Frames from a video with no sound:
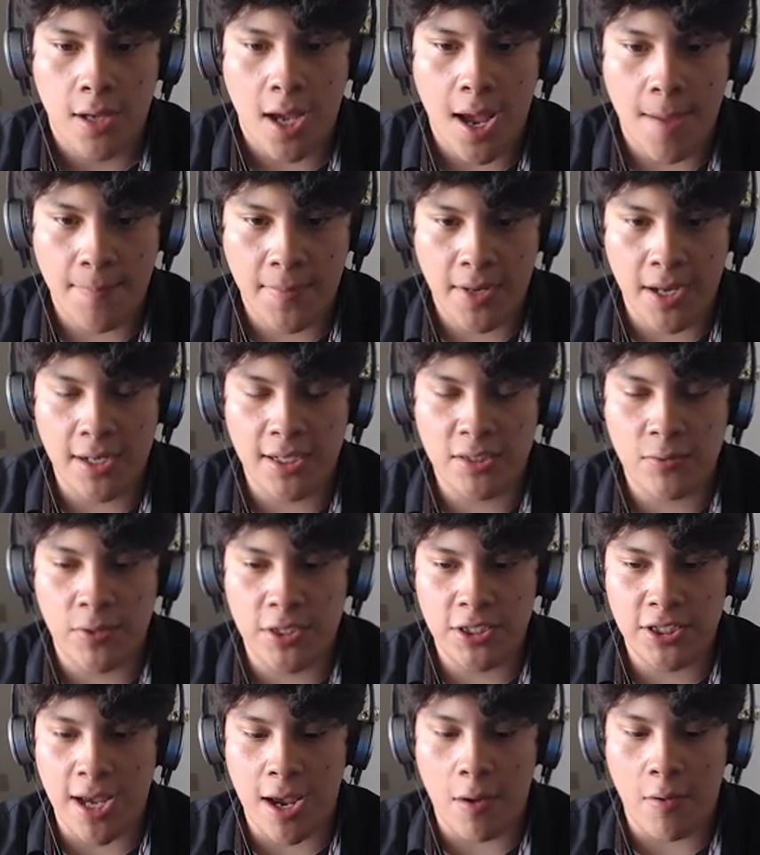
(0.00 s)
I'm gonna
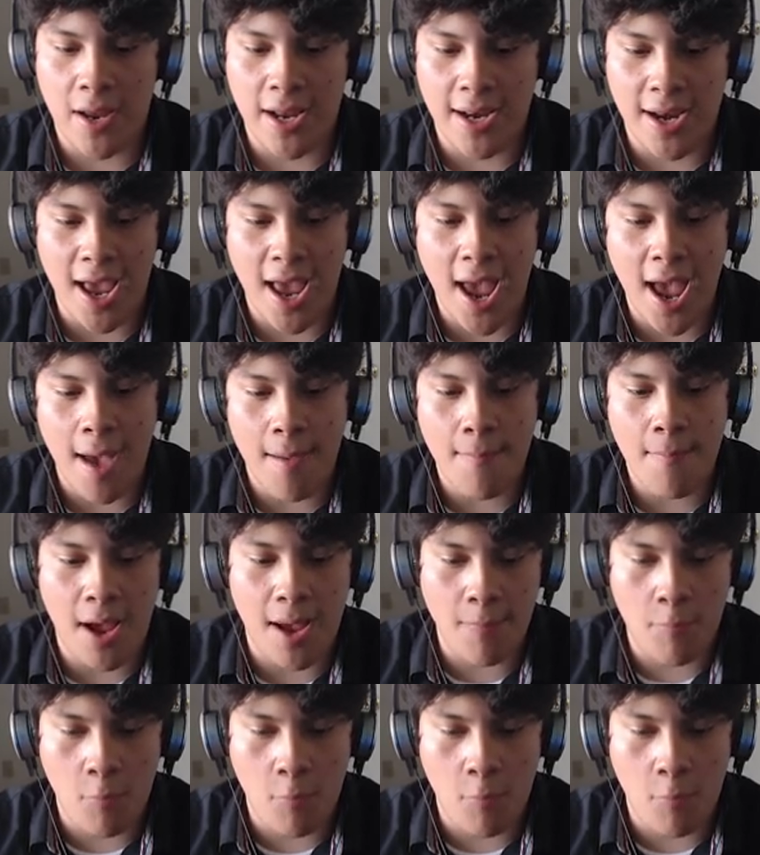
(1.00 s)
switch out, and I am, I'm